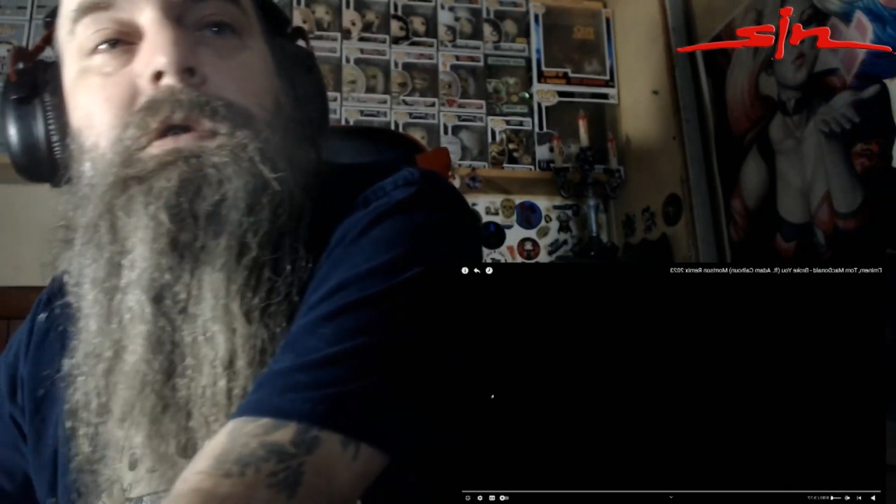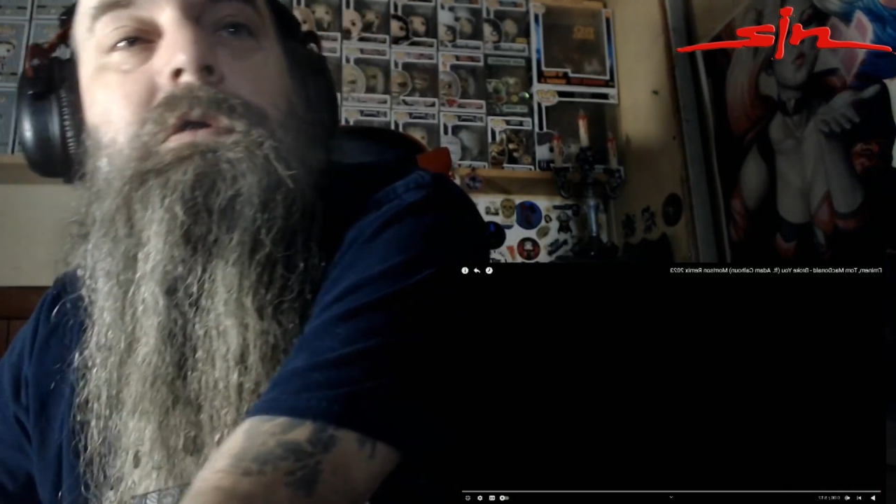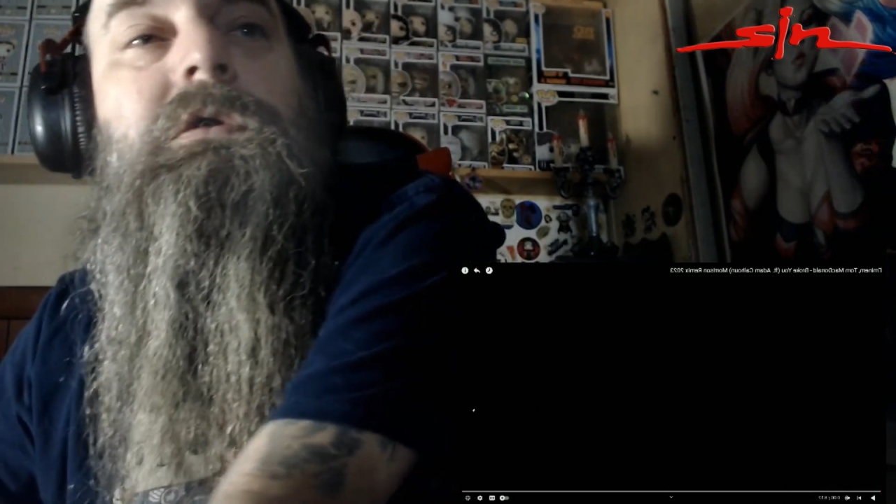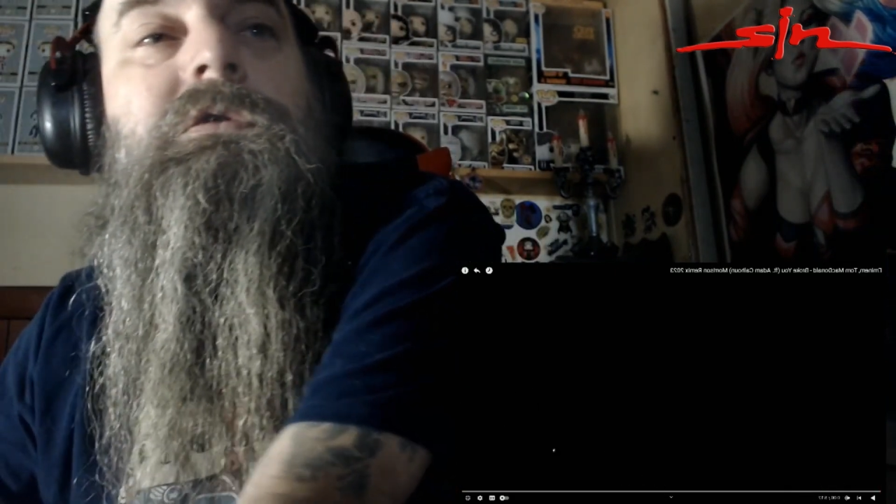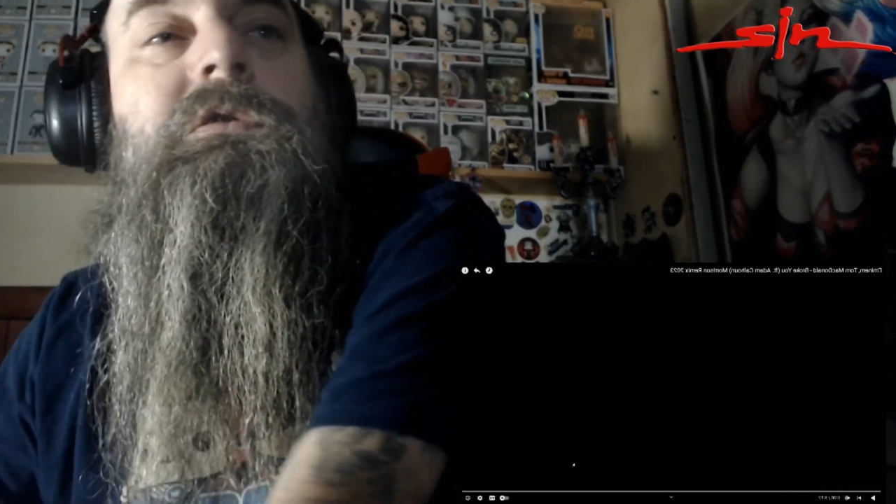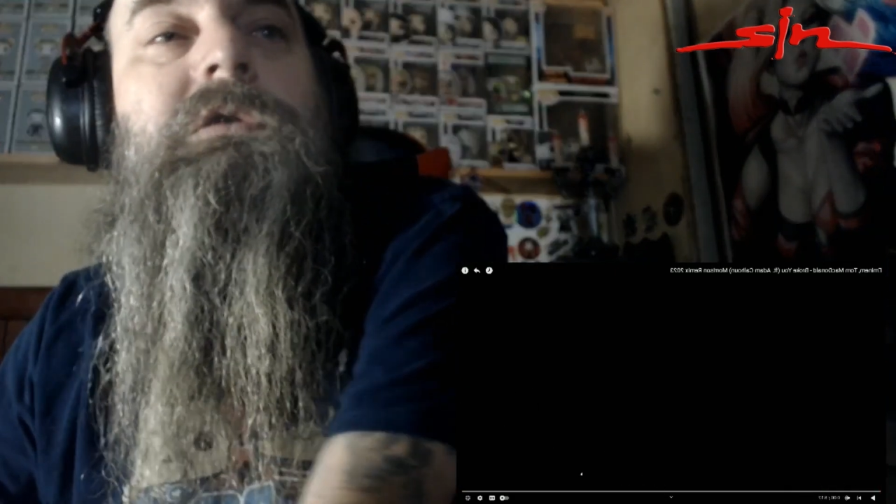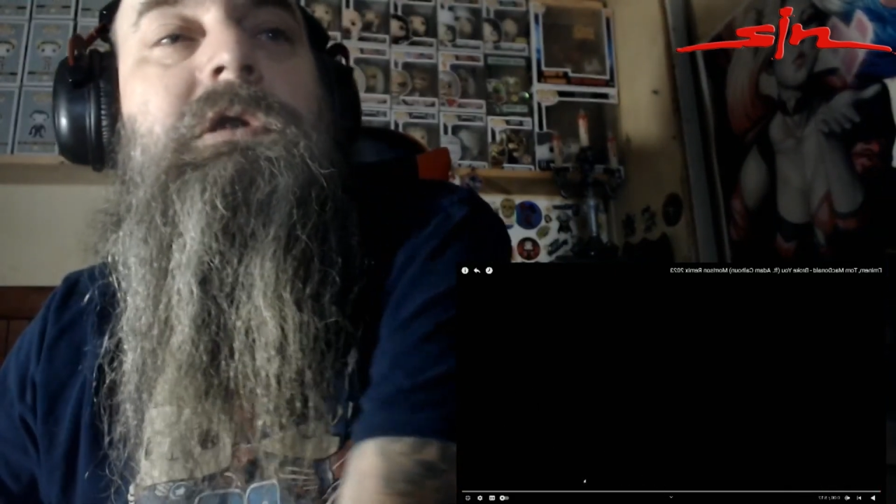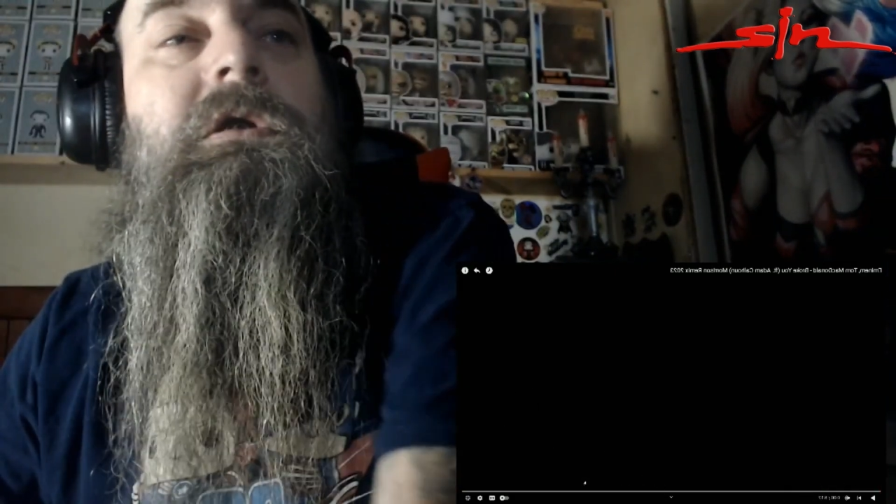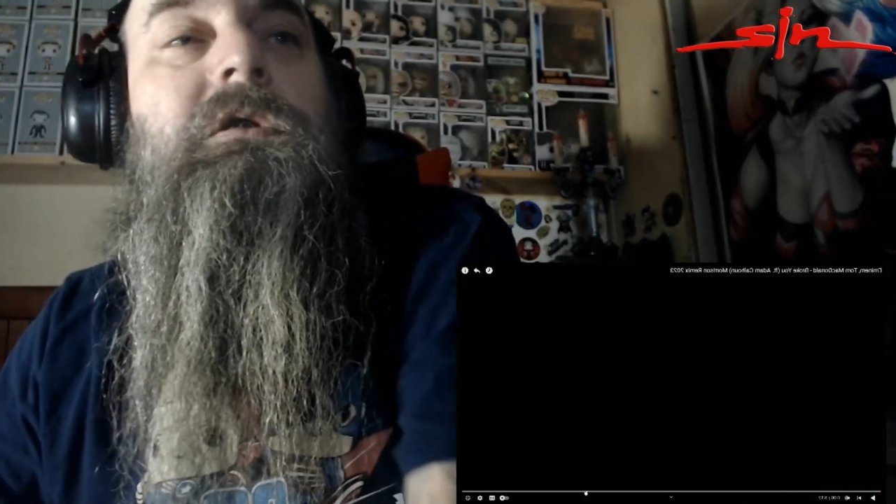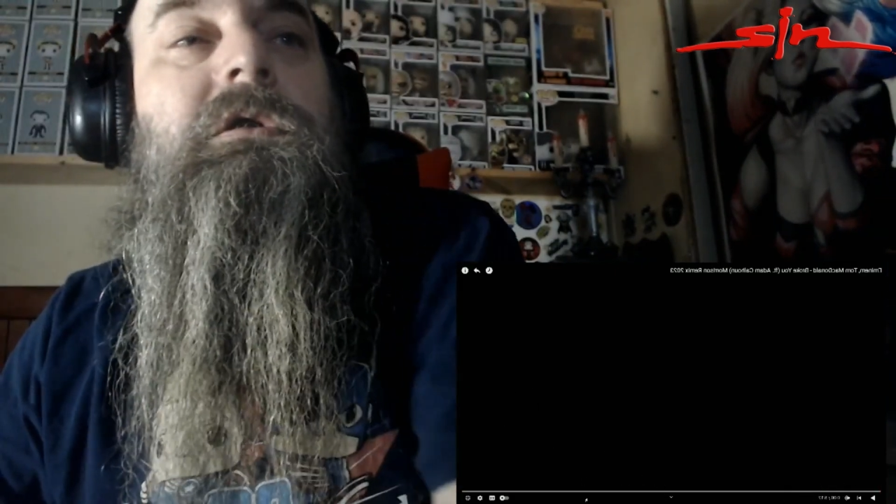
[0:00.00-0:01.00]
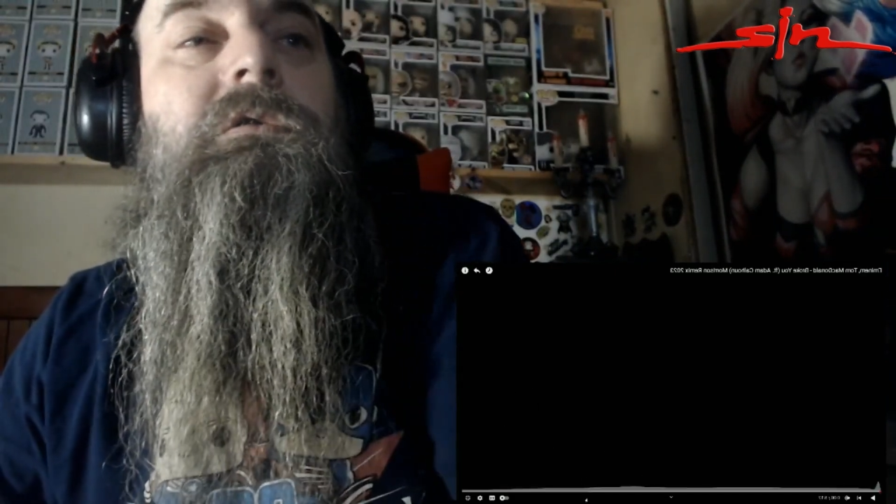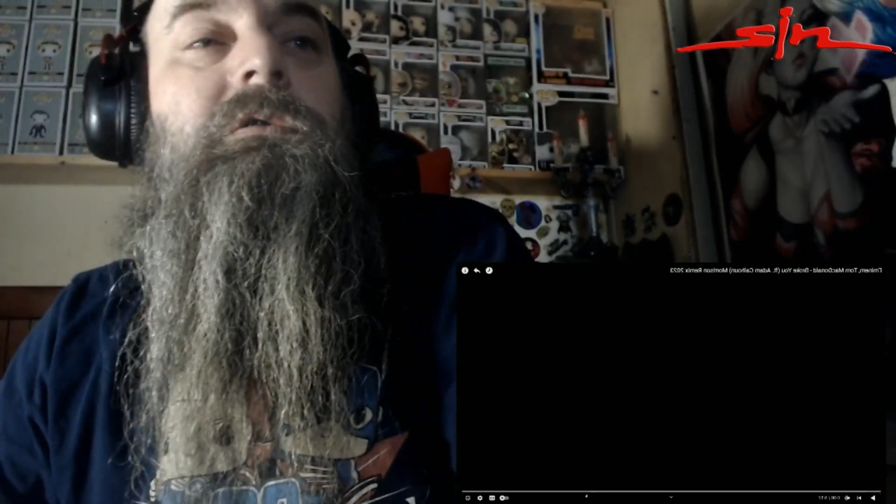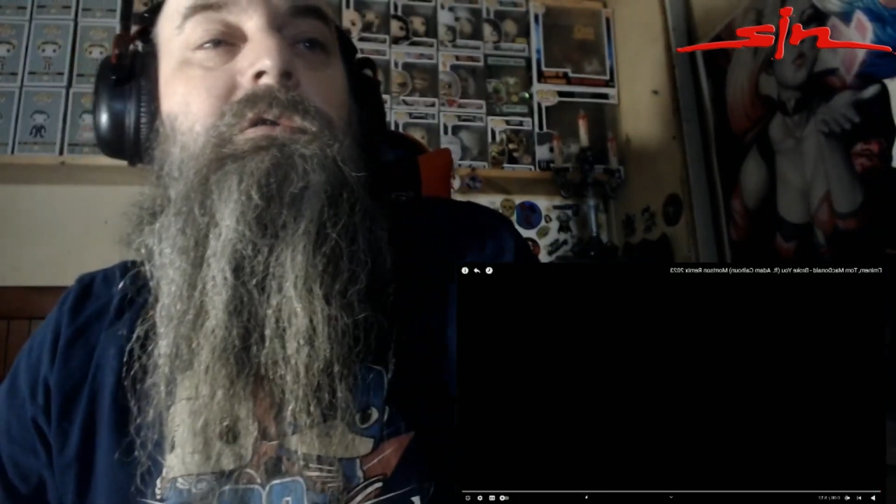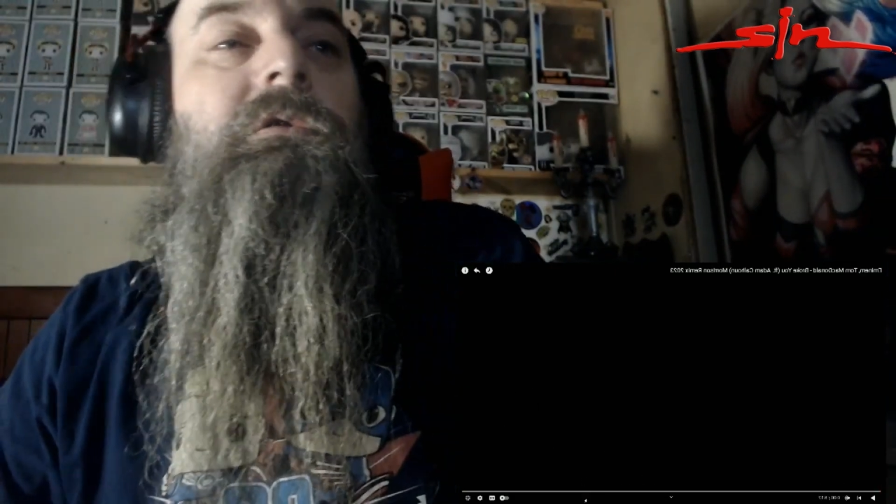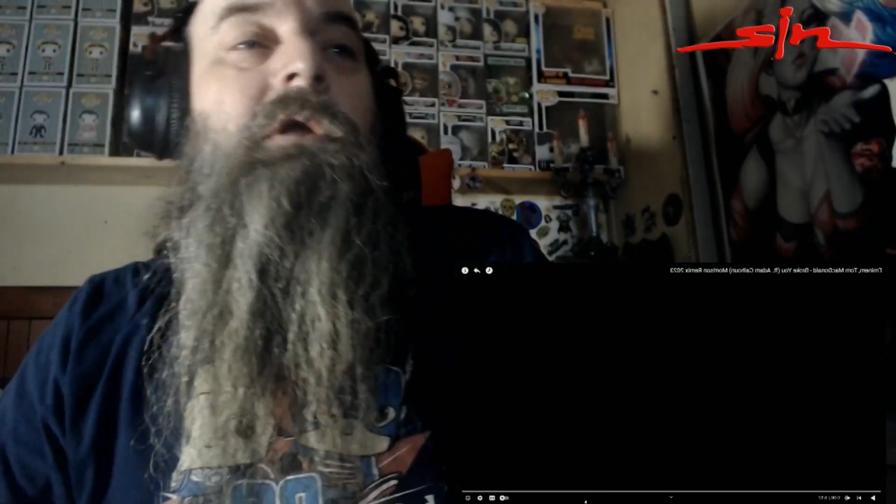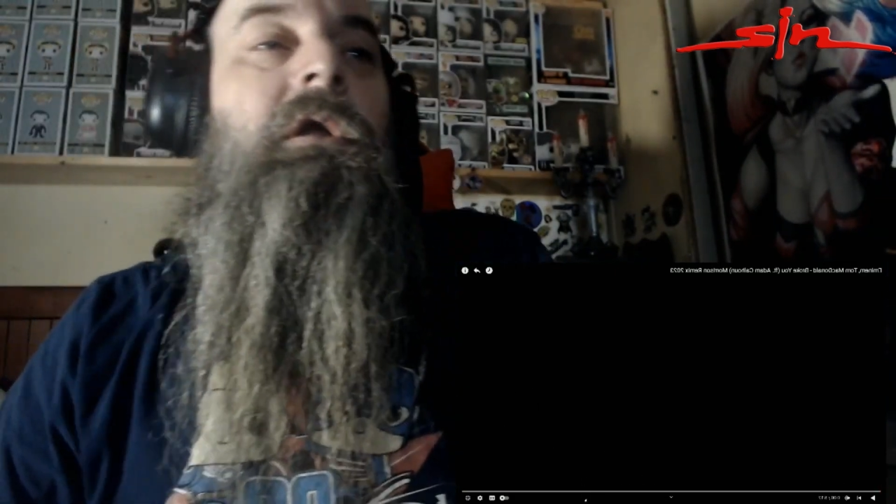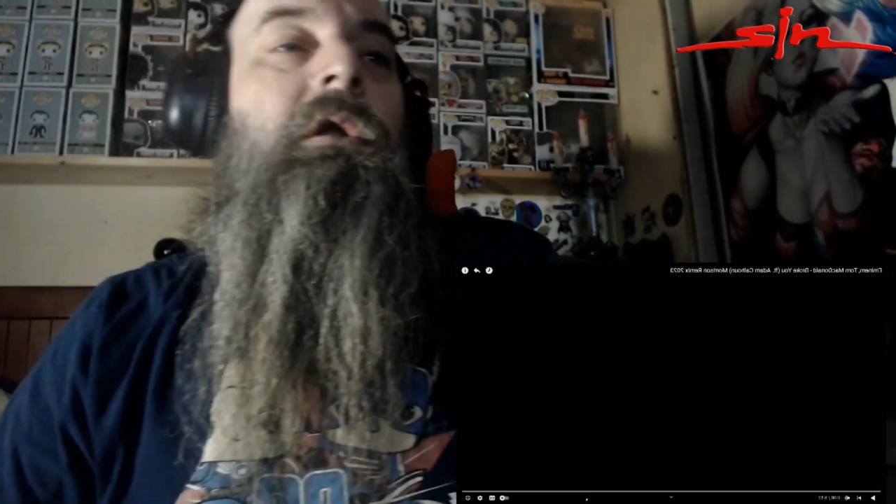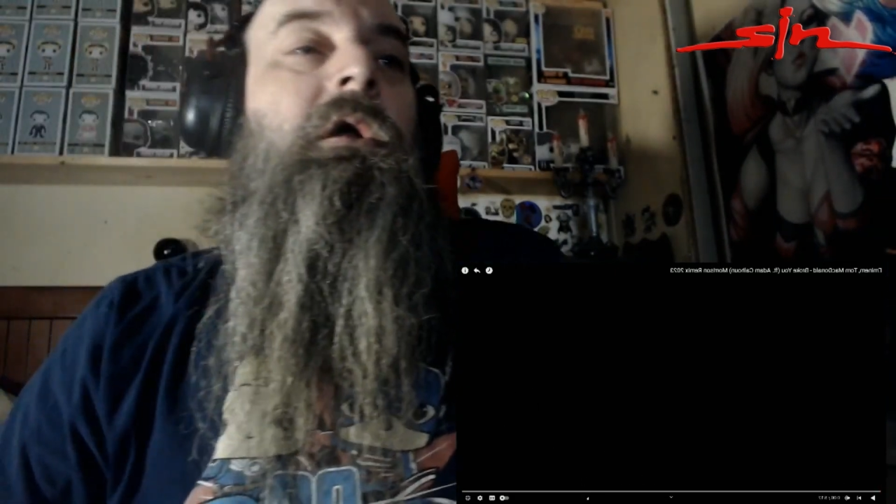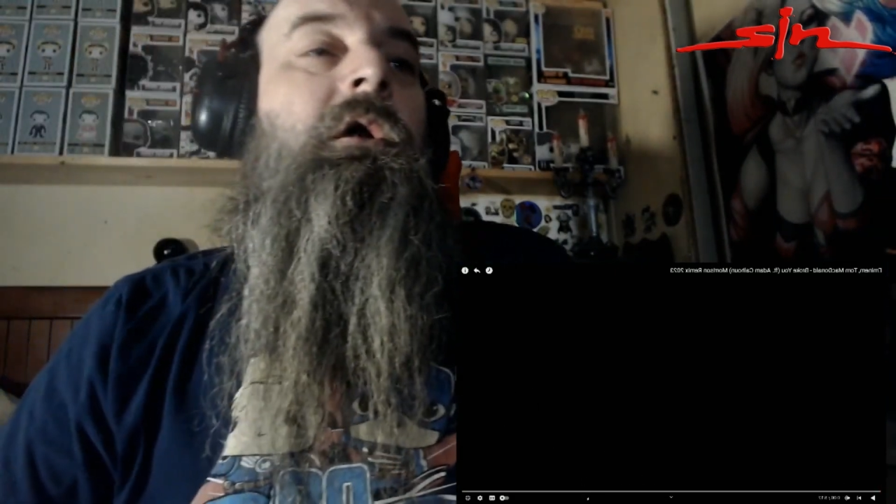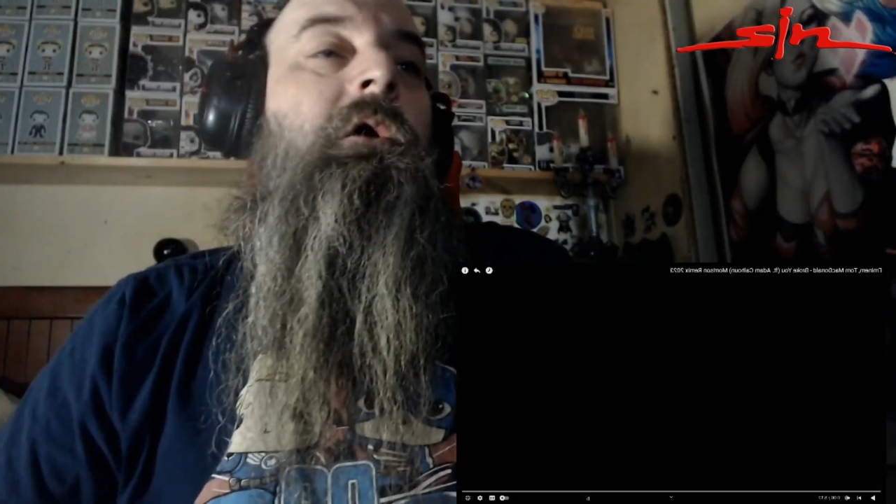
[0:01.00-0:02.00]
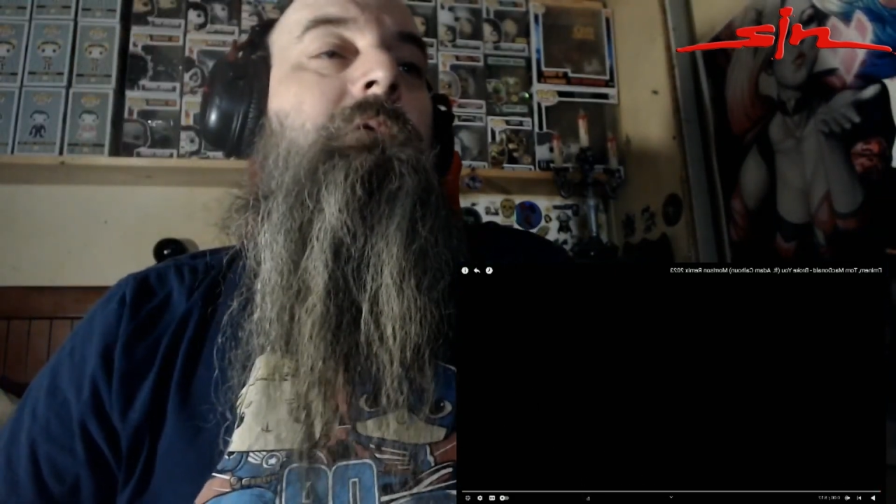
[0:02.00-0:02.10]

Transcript: I turned it down. A